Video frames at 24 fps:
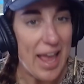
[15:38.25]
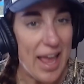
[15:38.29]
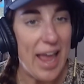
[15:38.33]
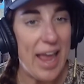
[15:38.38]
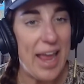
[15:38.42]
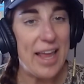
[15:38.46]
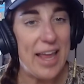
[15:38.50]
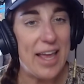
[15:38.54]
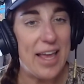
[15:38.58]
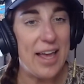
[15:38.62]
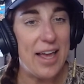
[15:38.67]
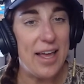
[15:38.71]

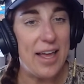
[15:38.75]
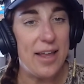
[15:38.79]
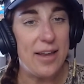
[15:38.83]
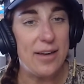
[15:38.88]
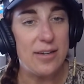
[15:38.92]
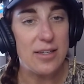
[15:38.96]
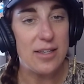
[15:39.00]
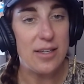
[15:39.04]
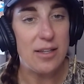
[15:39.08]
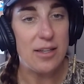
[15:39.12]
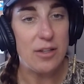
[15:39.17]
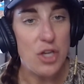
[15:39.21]

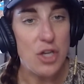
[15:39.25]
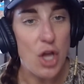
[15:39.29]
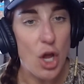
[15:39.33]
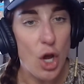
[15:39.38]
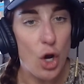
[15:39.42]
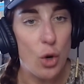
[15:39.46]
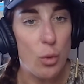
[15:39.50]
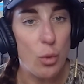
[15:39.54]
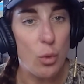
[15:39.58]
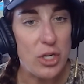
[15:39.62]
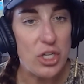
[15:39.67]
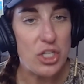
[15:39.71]
And
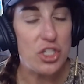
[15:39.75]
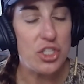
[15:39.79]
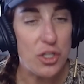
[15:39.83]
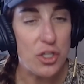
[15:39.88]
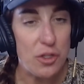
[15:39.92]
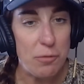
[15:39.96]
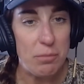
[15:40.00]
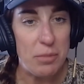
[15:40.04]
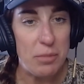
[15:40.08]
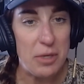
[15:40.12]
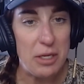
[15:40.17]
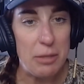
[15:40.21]
no, we
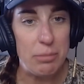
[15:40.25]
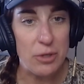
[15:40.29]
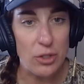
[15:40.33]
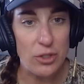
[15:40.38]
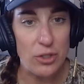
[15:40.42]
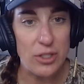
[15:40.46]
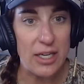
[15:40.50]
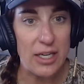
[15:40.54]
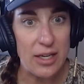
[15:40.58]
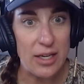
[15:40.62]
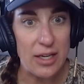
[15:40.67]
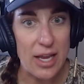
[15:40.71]
shouldn't be
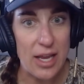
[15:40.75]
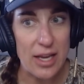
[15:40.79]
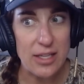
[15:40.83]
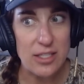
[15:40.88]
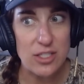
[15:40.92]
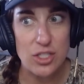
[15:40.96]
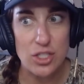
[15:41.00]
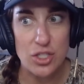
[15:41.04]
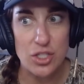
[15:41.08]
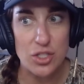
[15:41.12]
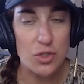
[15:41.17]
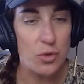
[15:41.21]
building
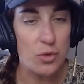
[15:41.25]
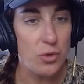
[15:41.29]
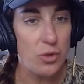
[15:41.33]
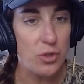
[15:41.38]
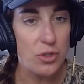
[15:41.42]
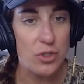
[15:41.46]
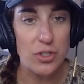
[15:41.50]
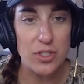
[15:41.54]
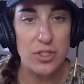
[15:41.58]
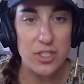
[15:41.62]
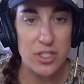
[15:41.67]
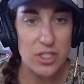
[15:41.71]
next to
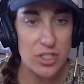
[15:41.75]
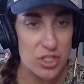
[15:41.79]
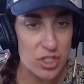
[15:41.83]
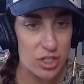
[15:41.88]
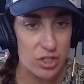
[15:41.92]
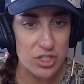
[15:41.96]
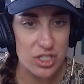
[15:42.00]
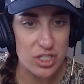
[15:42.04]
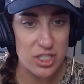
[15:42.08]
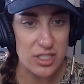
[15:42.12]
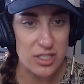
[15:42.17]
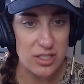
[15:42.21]
schools and
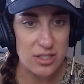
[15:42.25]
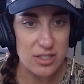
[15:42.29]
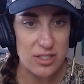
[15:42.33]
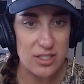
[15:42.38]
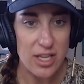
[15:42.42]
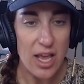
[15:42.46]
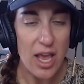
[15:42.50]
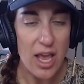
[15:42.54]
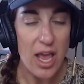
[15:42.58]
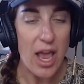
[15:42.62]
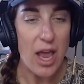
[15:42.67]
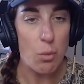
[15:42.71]

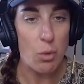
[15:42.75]
churches.